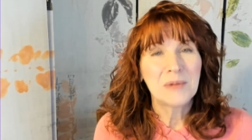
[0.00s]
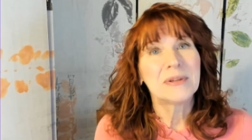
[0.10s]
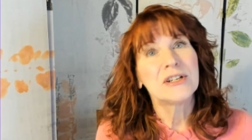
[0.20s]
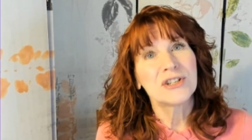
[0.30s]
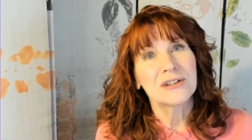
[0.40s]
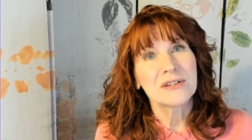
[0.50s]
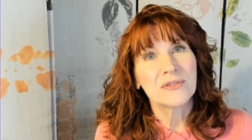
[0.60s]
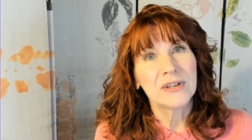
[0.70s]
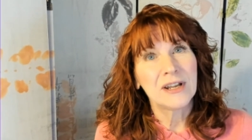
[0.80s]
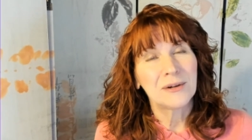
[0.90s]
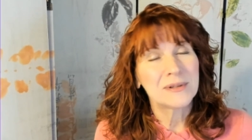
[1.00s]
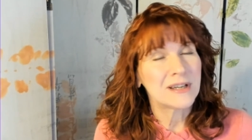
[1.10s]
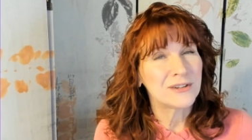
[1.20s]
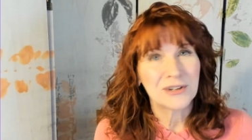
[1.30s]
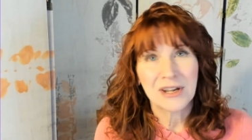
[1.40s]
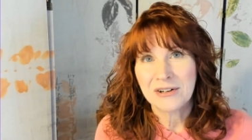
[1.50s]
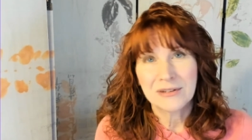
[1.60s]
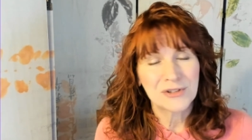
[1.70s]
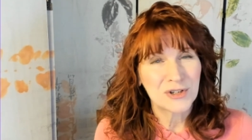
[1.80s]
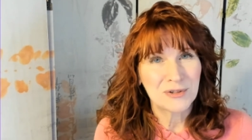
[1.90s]
Please share this video with other
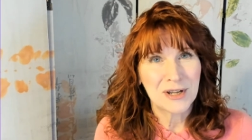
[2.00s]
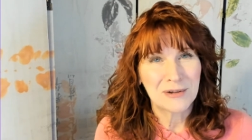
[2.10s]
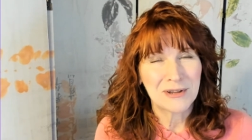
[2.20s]
caregivers you know.